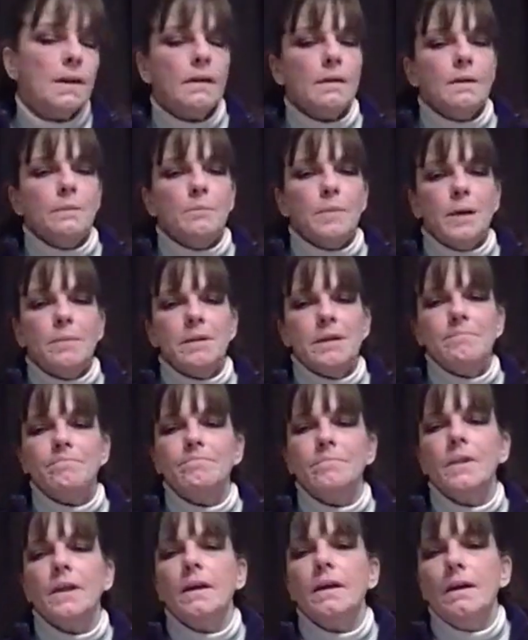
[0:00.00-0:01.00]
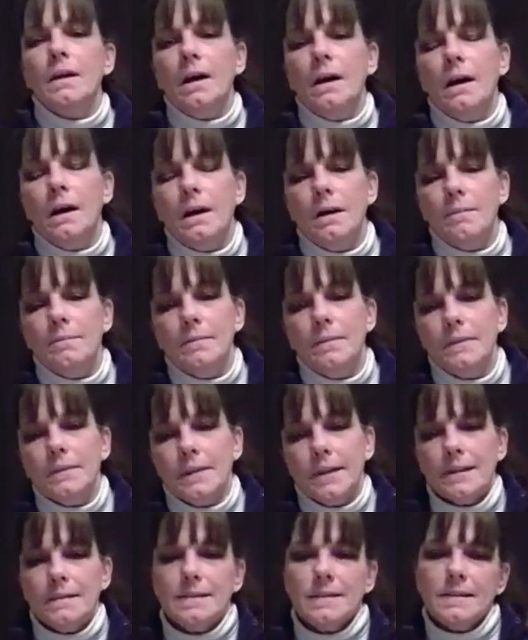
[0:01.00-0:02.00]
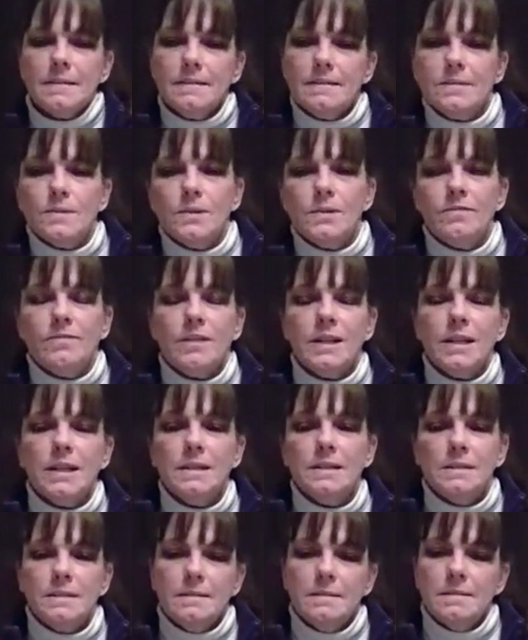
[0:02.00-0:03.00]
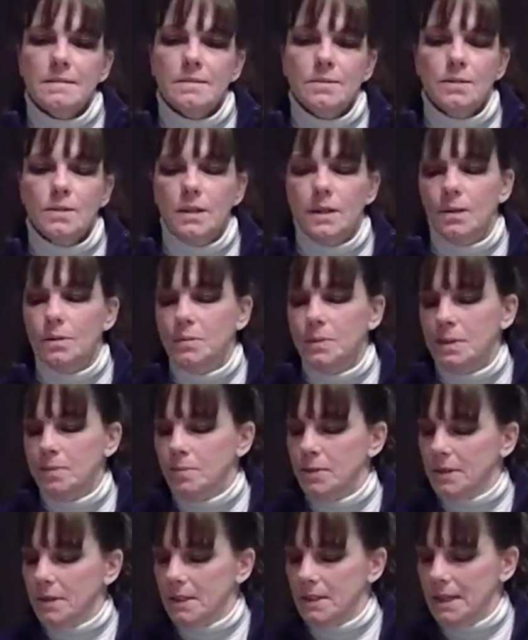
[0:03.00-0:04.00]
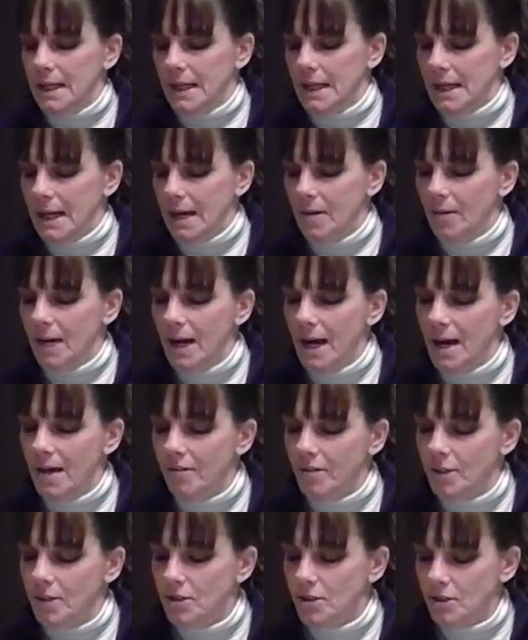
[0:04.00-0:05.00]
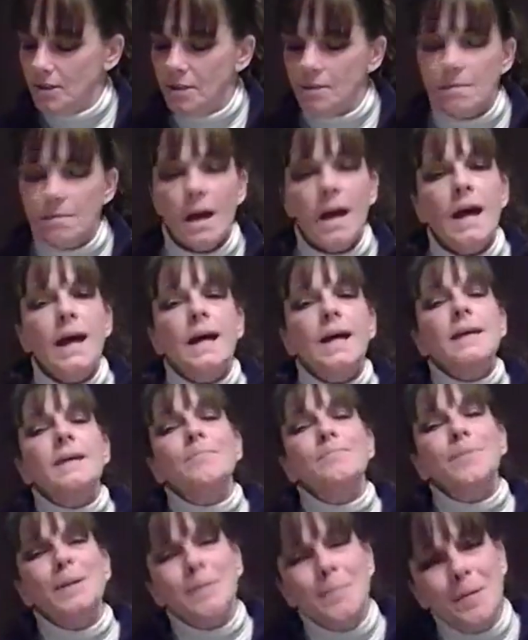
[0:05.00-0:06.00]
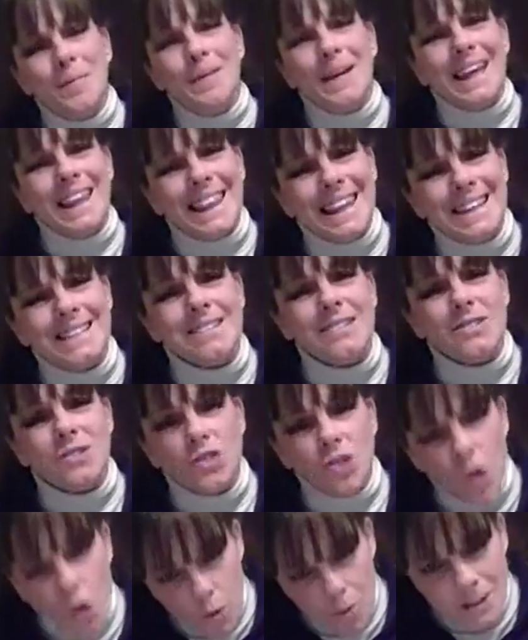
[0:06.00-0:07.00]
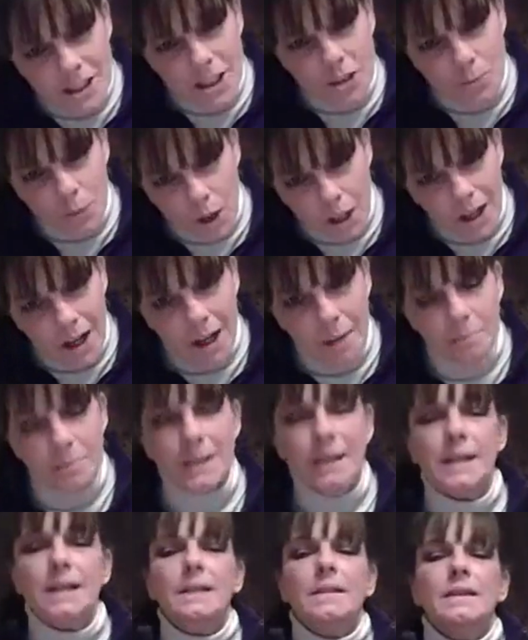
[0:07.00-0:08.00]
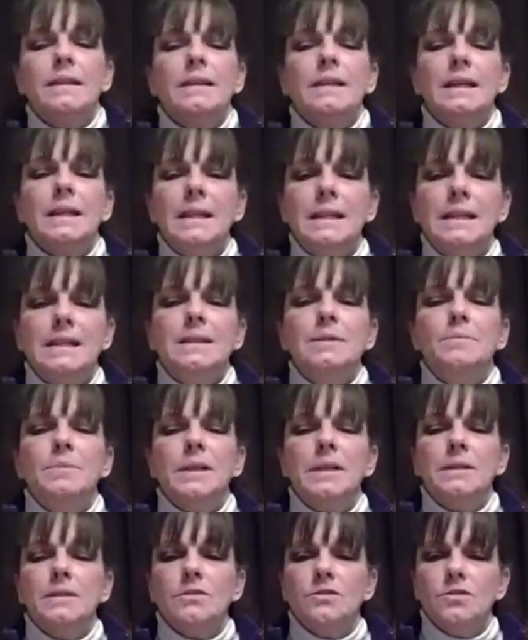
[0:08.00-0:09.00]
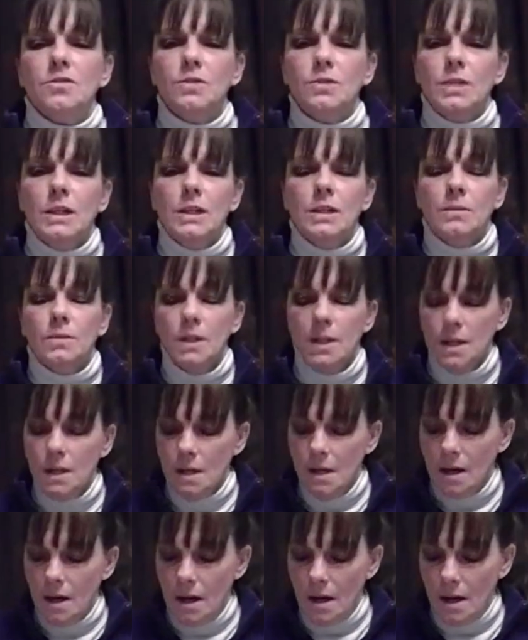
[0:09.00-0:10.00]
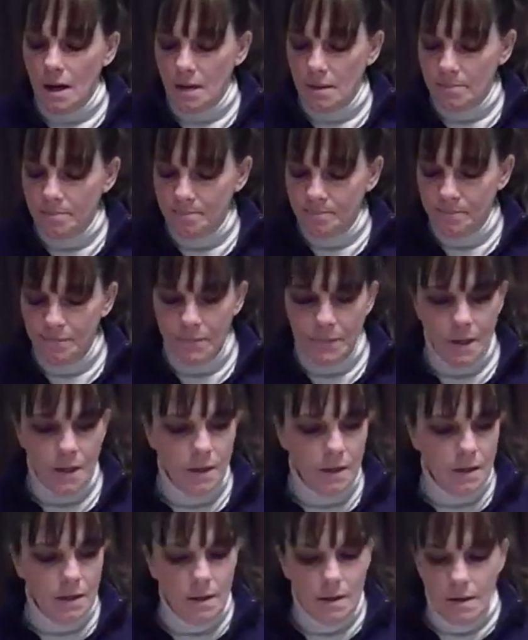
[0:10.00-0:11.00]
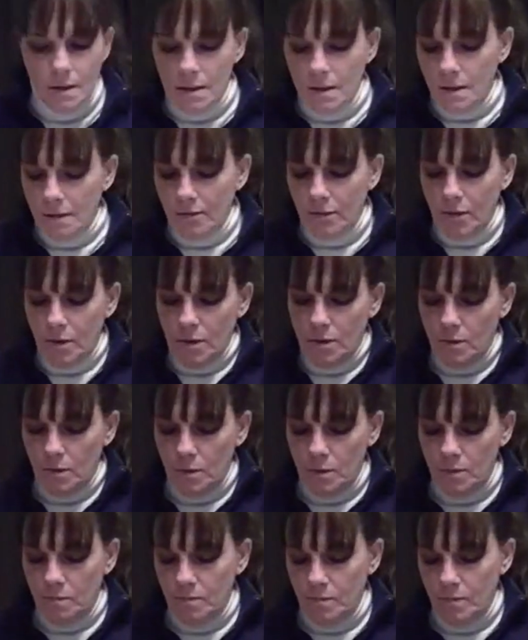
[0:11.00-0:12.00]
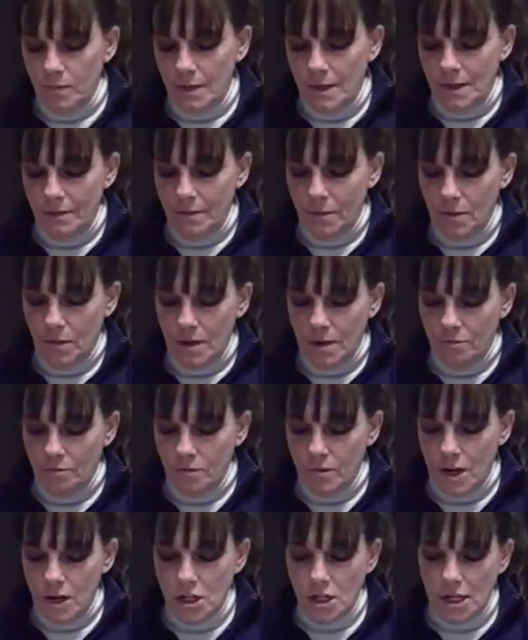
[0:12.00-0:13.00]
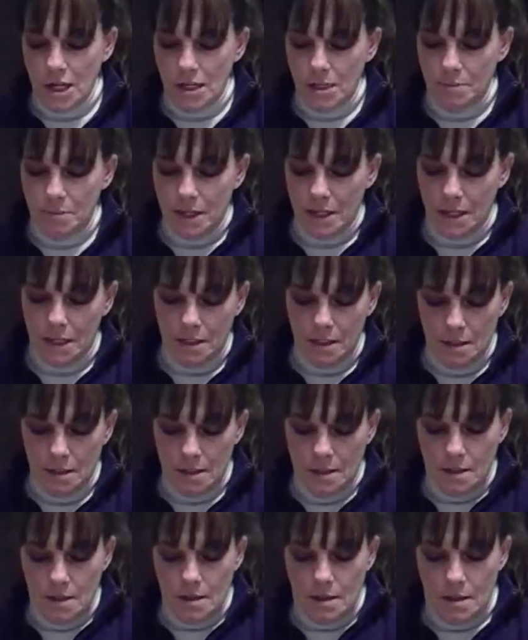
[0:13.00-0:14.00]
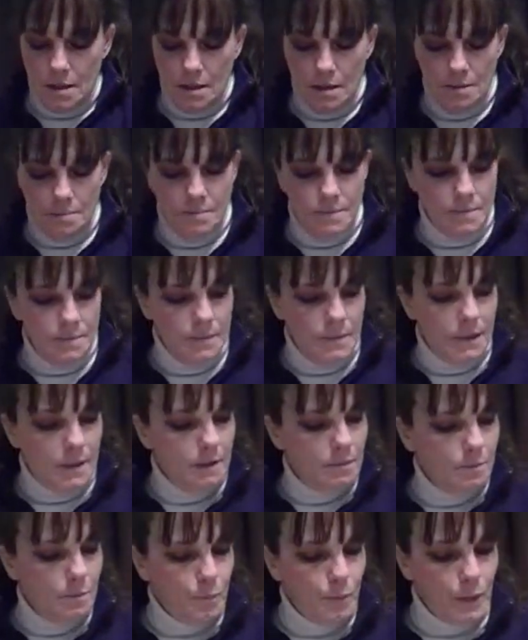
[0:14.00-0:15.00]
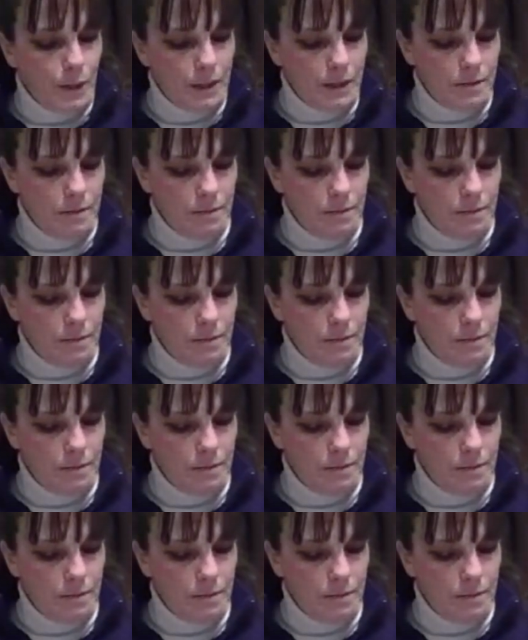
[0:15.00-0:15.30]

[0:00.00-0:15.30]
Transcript: maybe. Like I said, it's sort of funny. In studio, people can take an hour and a half to do this. People make things so much more complicated than they need to be in the studio. Of course, we never want to rush anybody, but